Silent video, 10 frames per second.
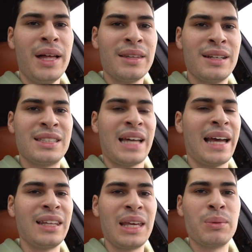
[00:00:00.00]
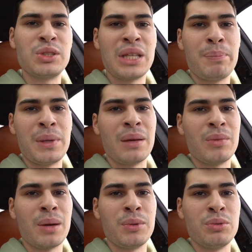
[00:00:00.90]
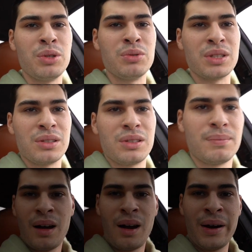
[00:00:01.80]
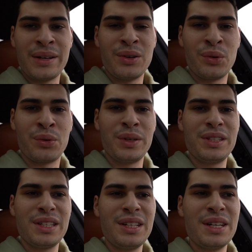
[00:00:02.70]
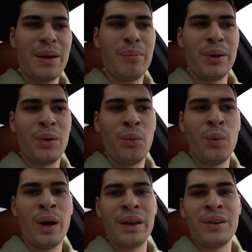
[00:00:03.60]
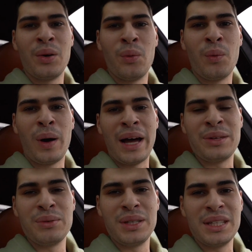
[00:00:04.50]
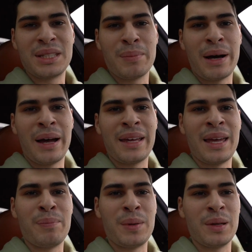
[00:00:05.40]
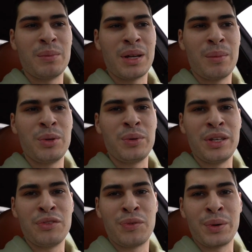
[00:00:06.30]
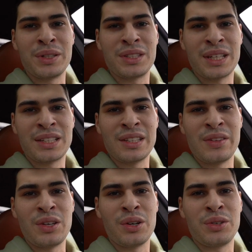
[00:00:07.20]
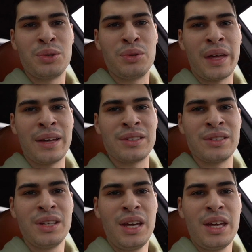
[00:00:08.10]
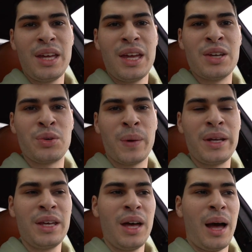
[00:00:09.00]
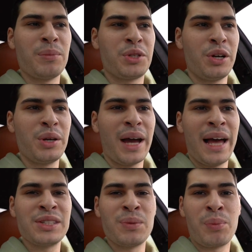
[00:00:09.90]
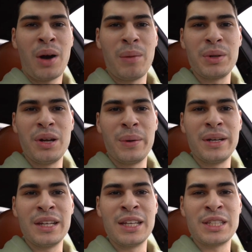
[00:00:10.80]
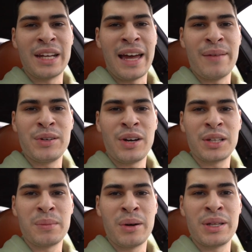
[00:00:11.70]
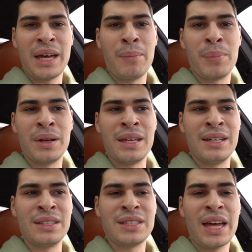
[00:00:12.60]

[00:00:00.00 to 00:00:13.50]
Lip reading: the design language that BMW uses. All right, reason number 1 why you need to buy a BMW E46 in the year 2020. I'm sure you guys probably know what it is, and I haven't talked about it yet, but it is